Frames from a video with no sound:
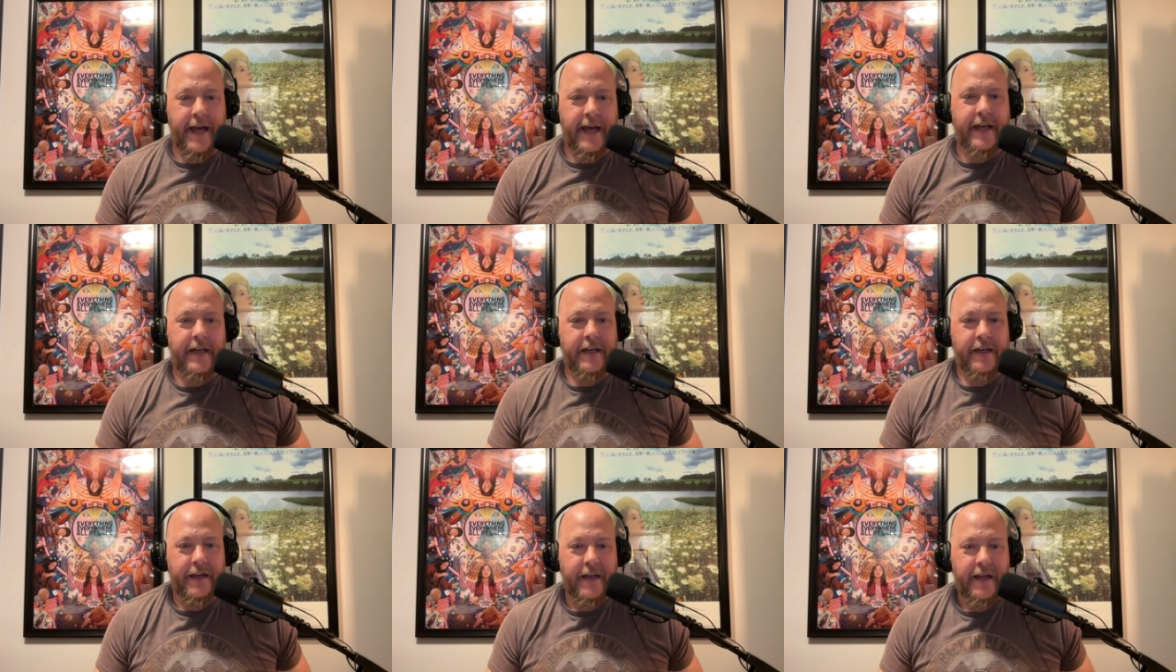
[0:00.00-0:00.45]

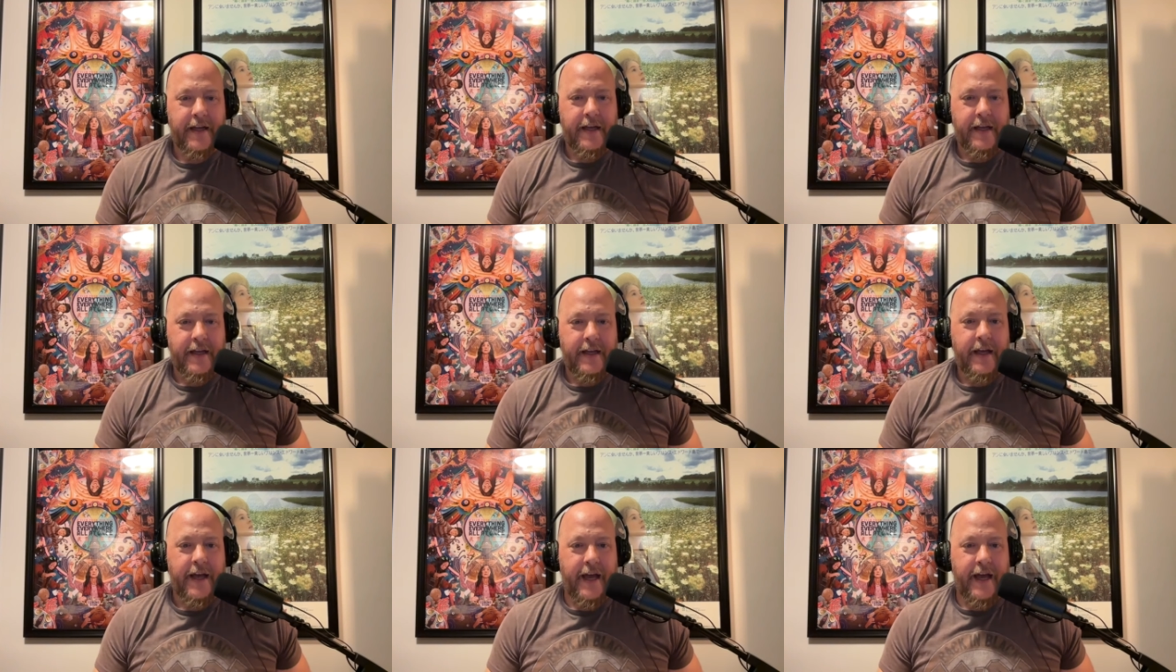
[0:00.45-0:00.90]
And yeah,
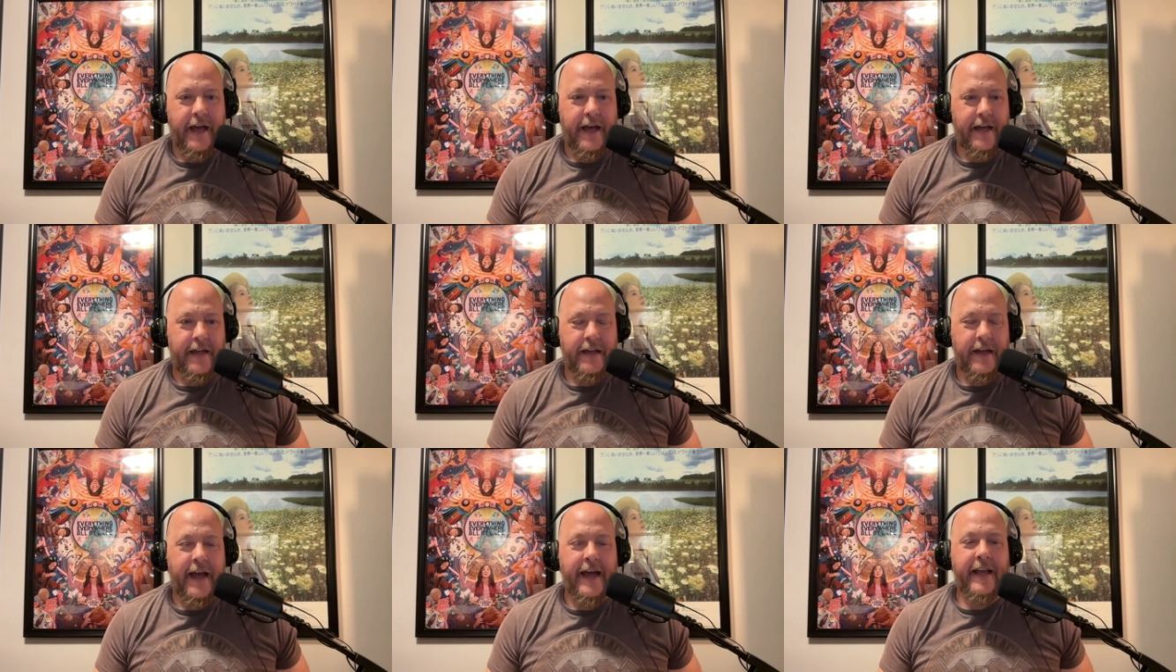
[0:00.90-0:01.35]

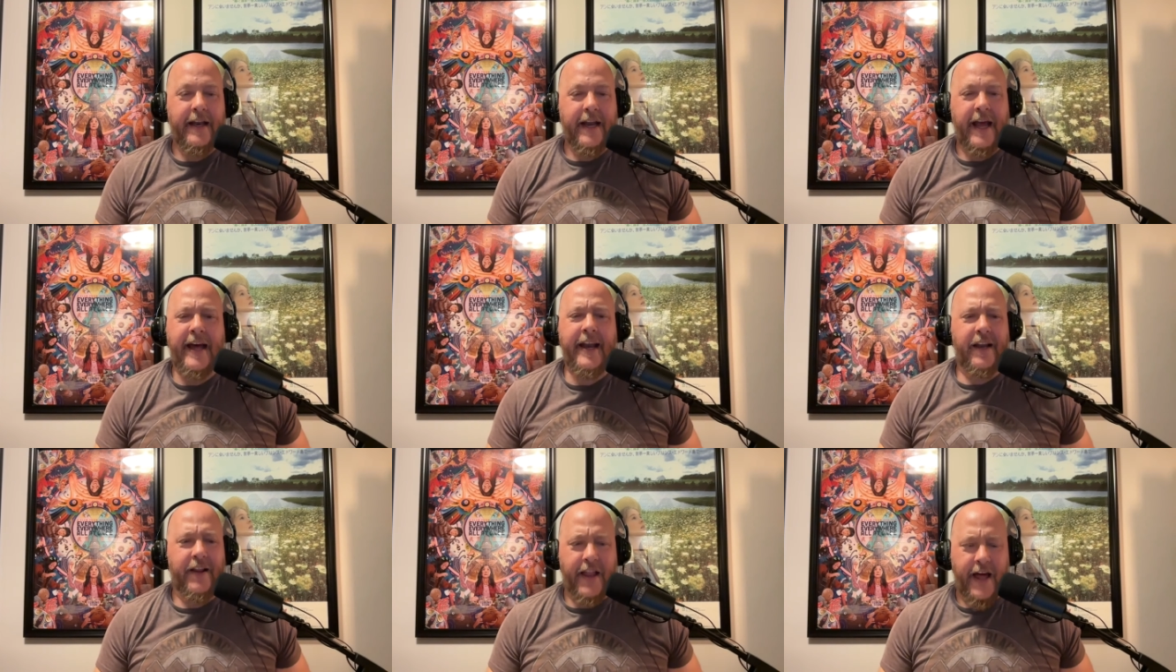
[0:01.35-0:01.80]
and and
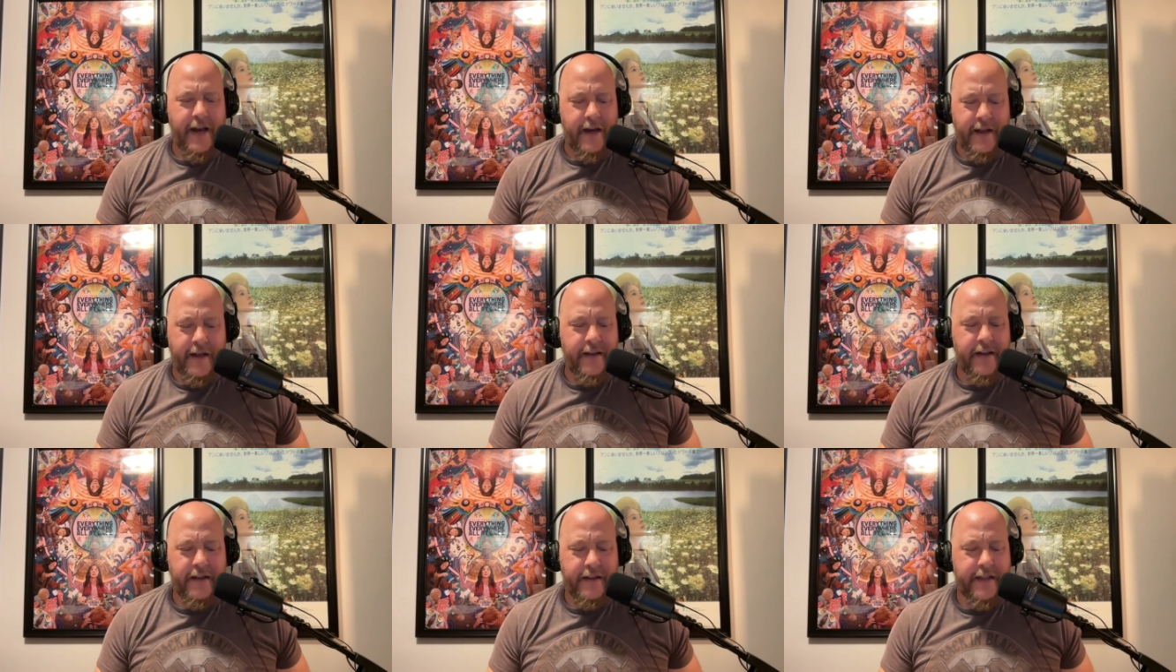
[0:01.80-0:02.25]
and a lot
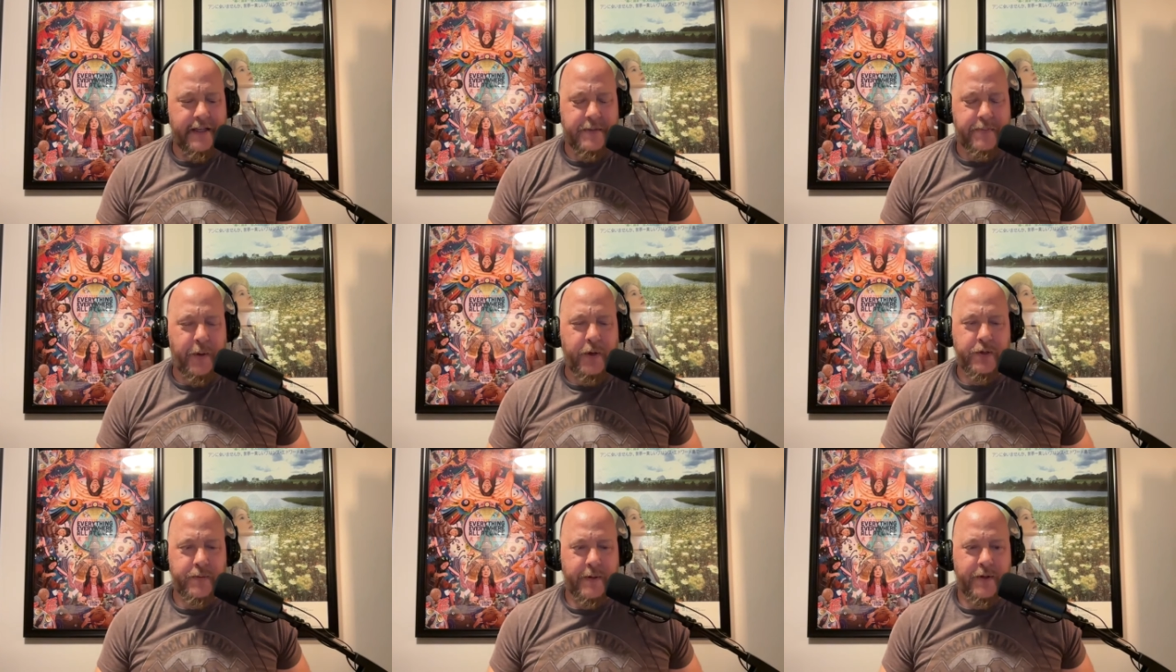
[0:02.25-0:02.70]
of and these
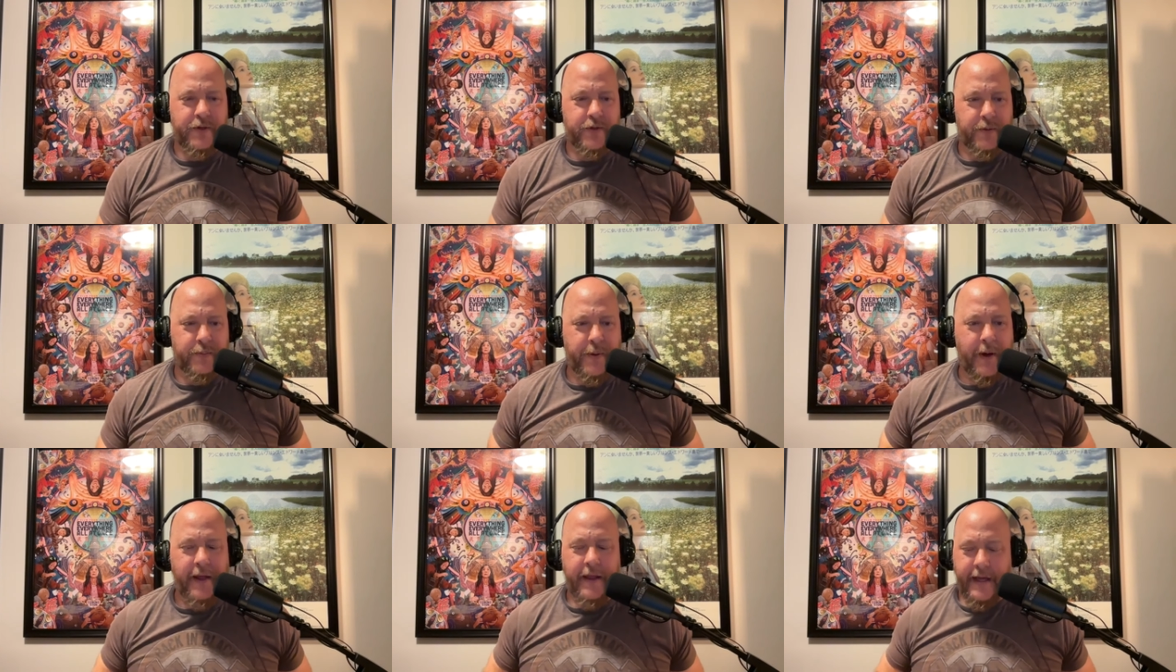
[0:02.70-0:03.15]
postmasters
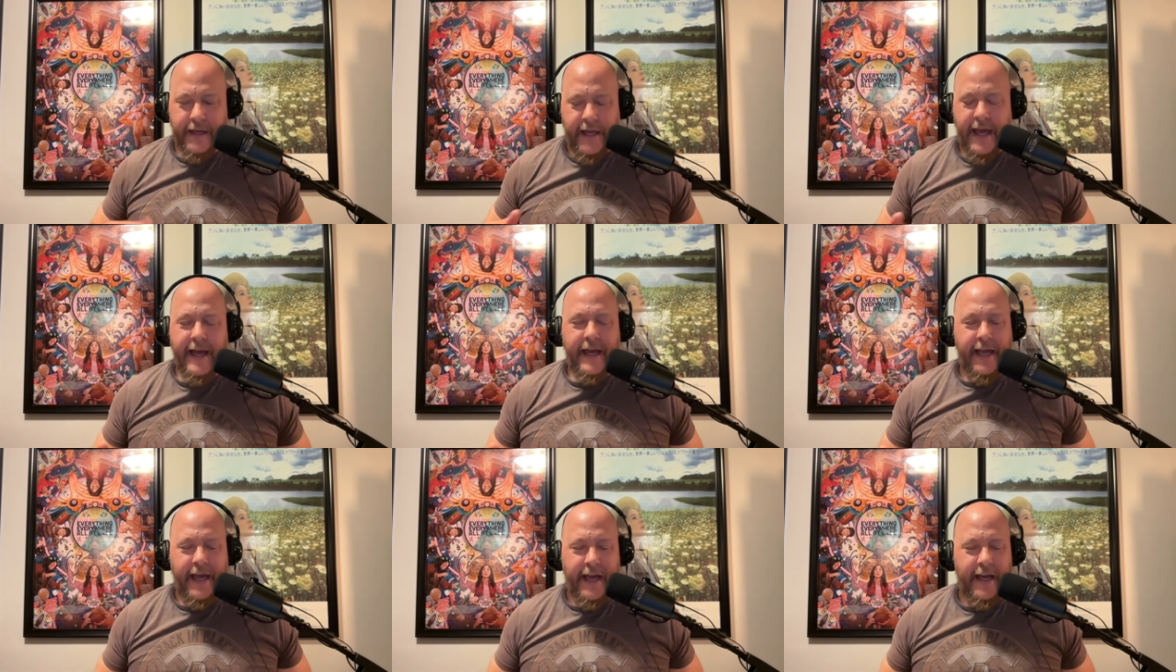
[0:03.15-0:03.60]
are probably like,
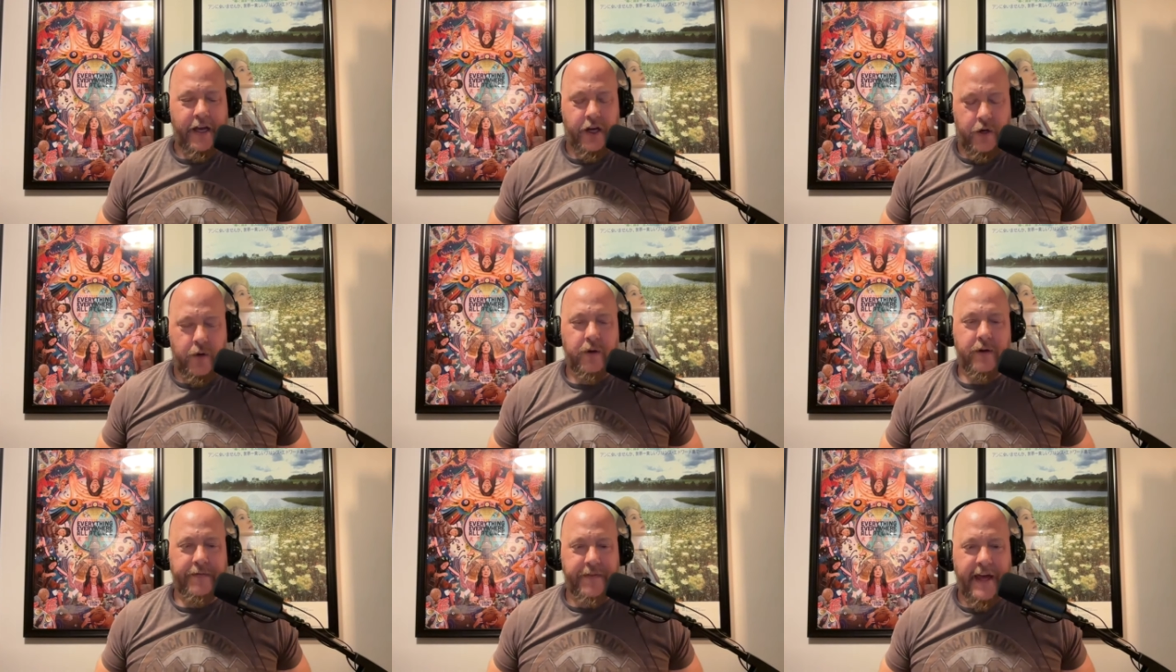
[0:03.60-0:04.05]
yeah, yeah, cool.